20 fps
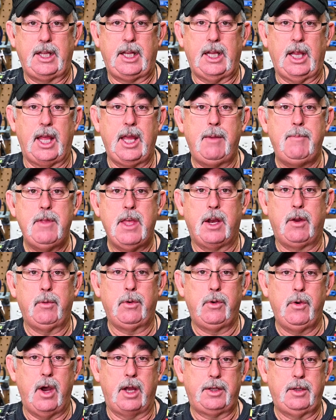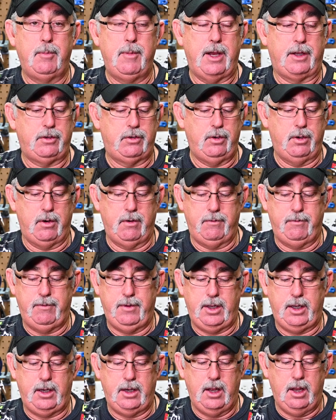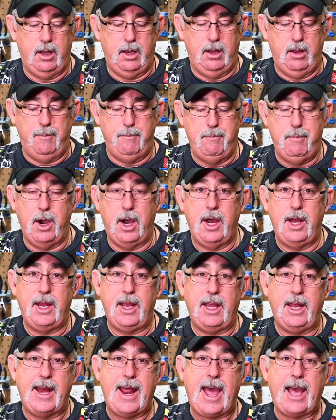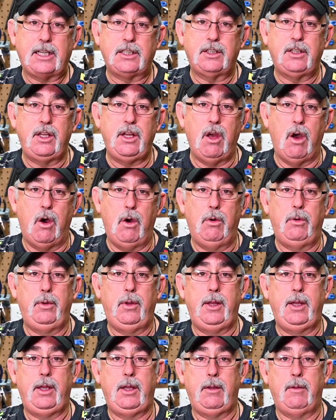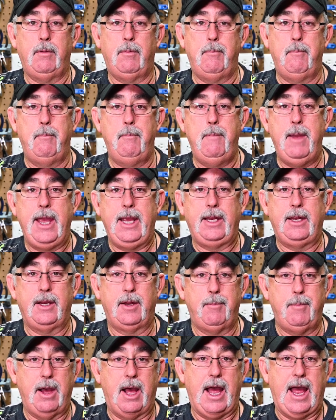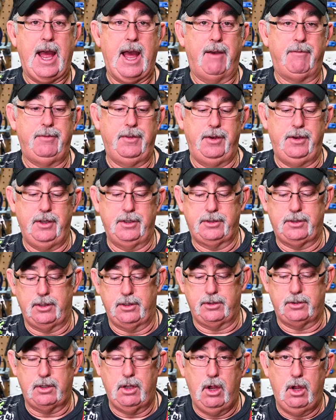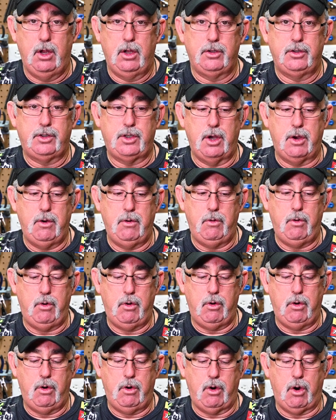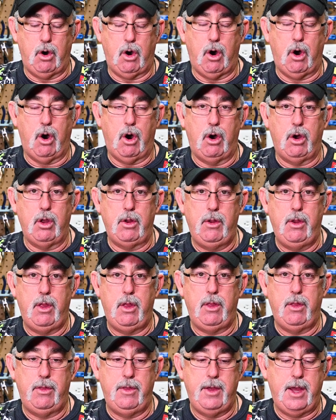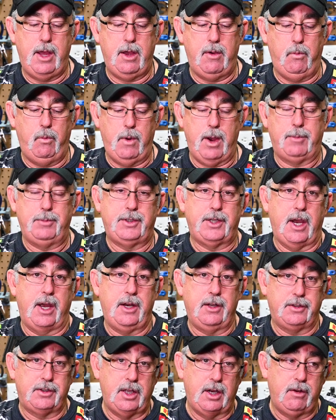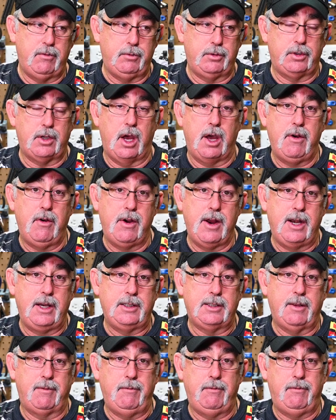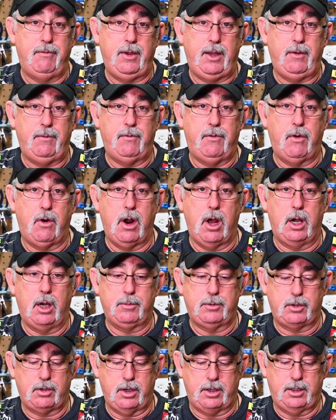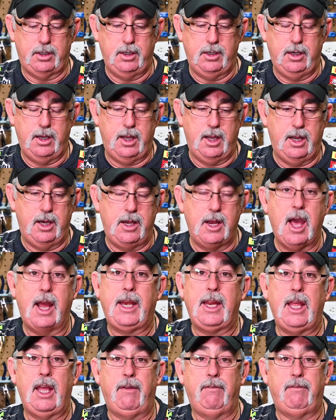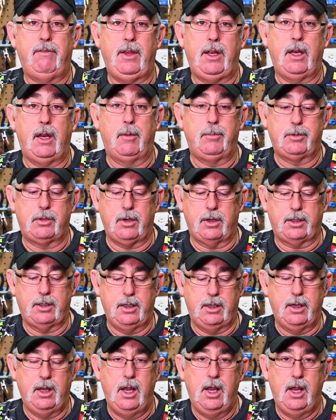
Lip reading: claimed that it would go out to about 200 feet, but it actually only made it about half the distance. So on the website, it said it was 197 feet for unobstructed and 98 feet obstructed.